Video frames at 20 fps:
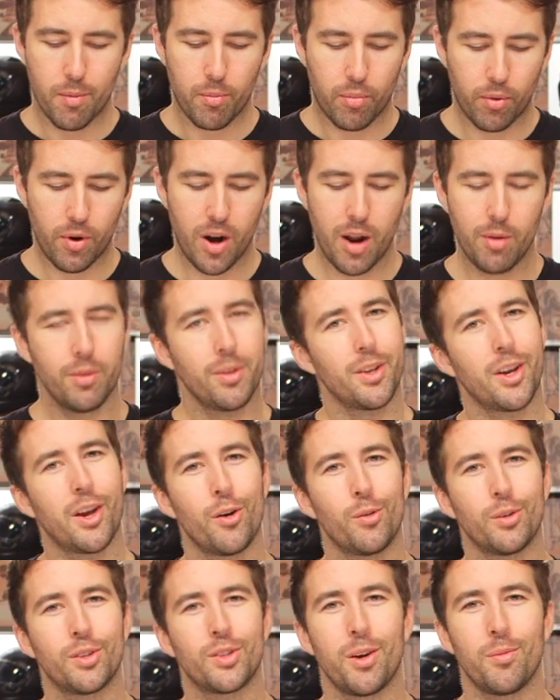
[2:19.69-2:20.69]
Probably
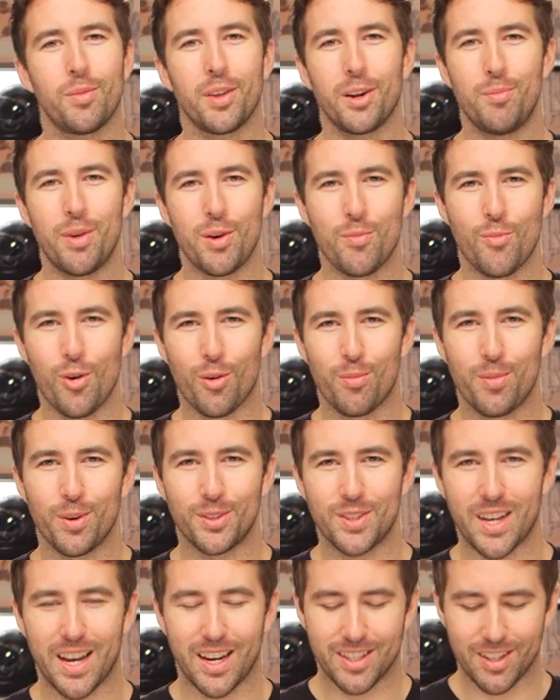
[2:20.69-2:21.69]
go with something a bit more
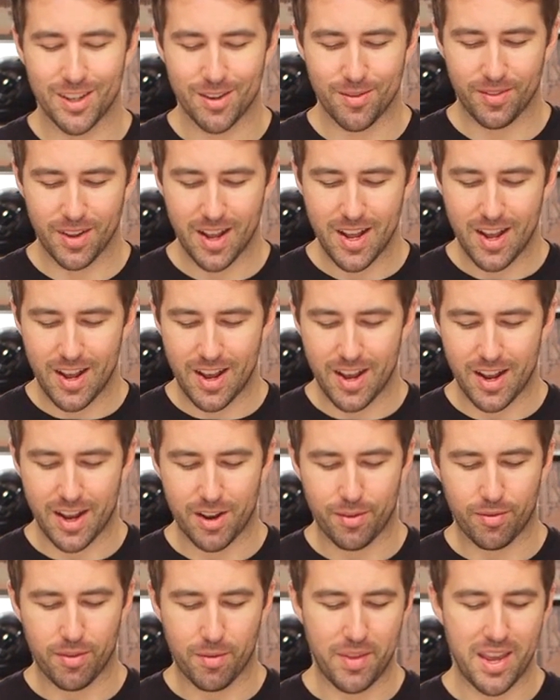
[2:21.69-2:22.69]
protective
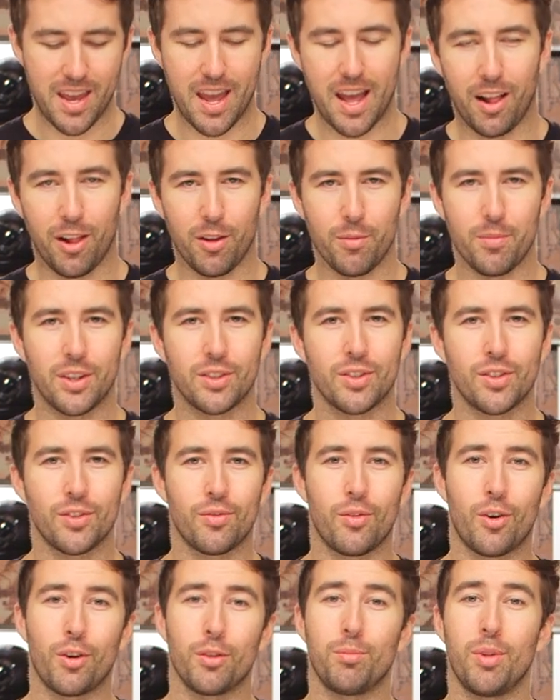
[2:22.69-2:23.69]
from the elements as
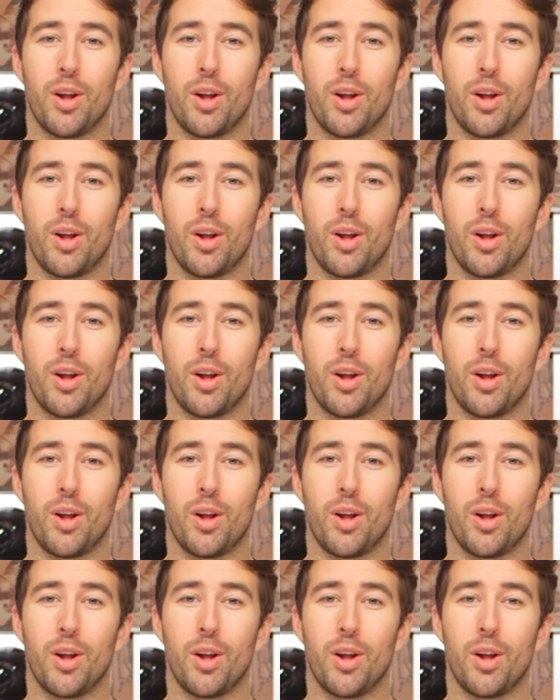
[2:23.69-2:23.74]
far